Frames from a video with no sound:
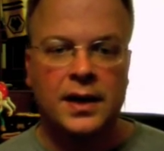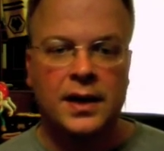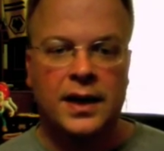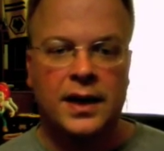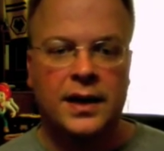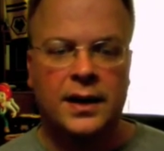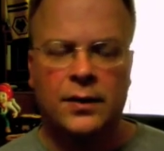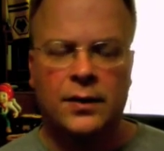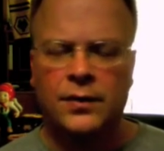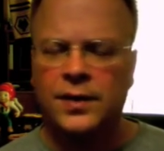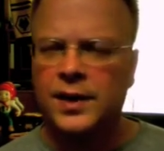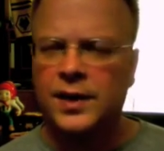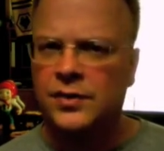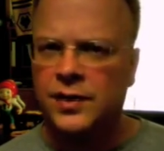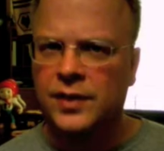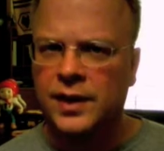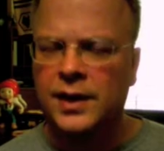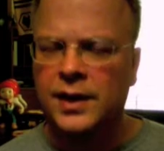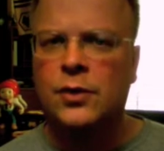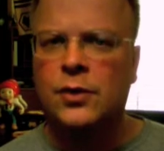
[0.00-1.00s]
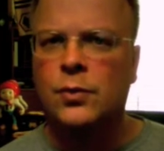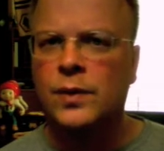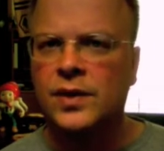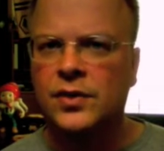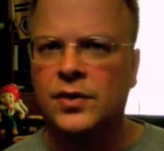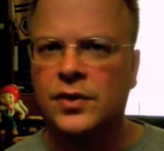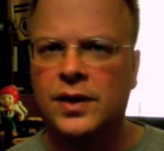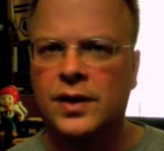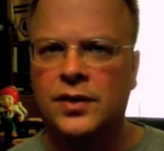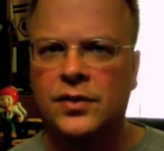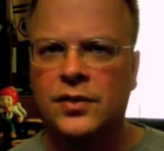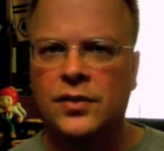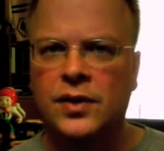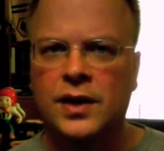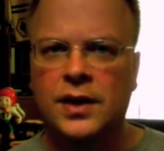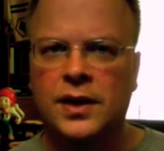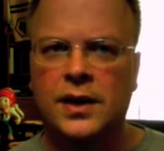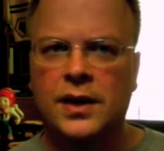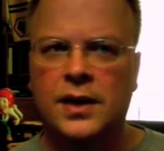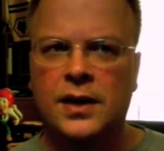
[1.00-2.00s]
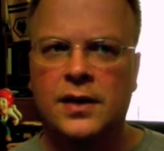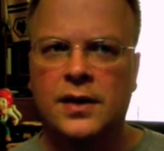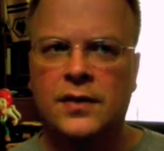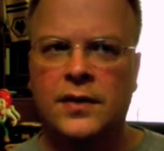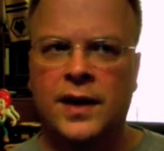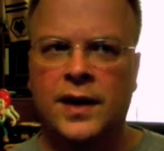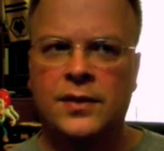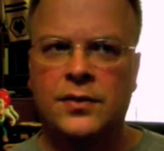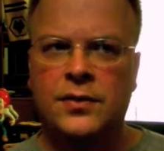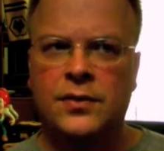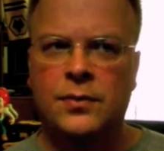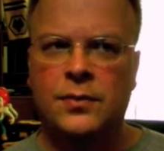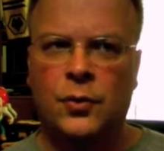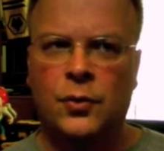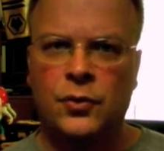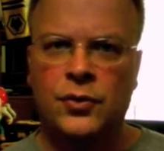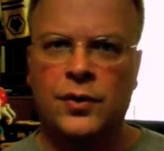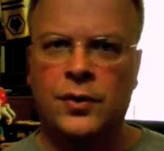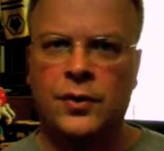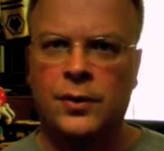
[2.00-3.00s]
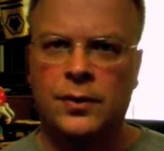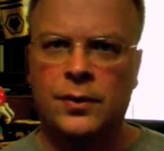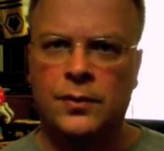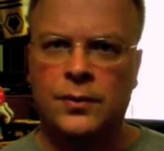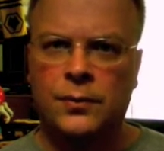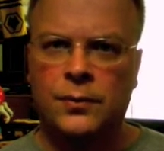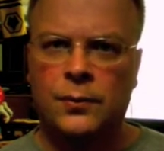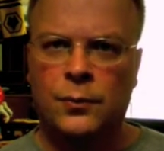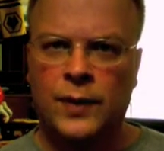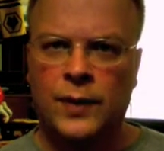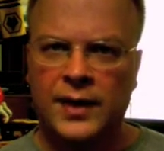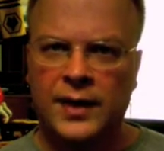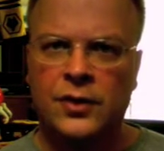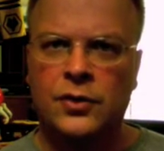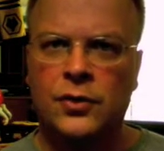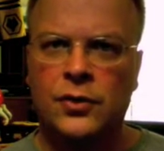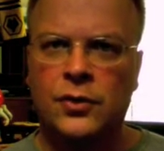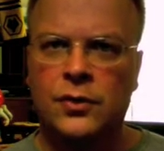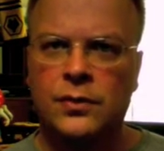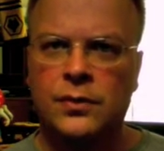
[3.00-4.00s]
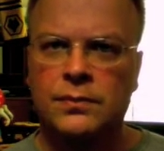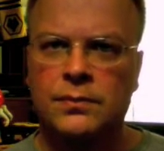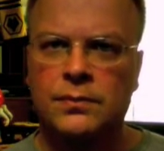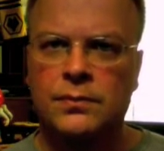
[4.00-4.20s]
And I don't think it's any coincidence that most of the radical